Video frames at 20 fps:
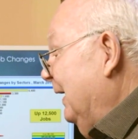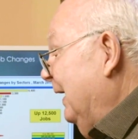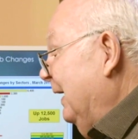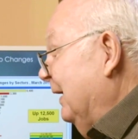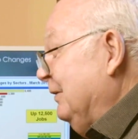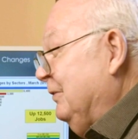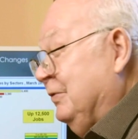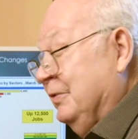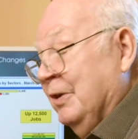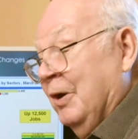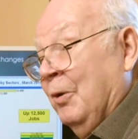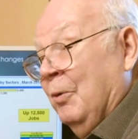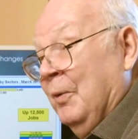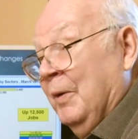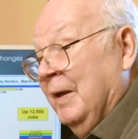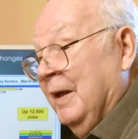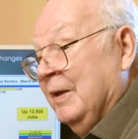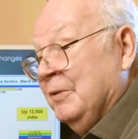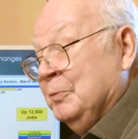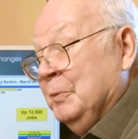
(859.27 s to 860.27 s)
And
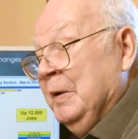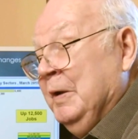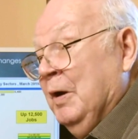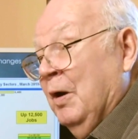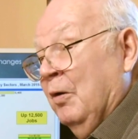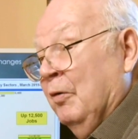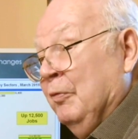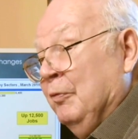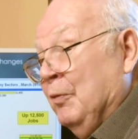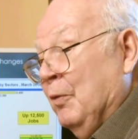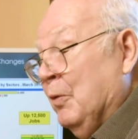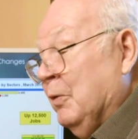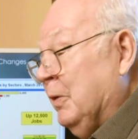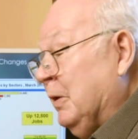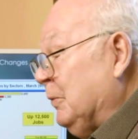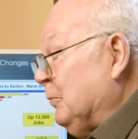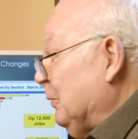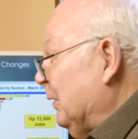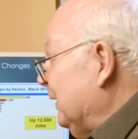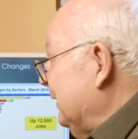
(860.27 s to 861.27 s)
so as we go
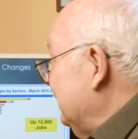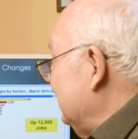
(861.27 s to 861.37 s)
forward, we're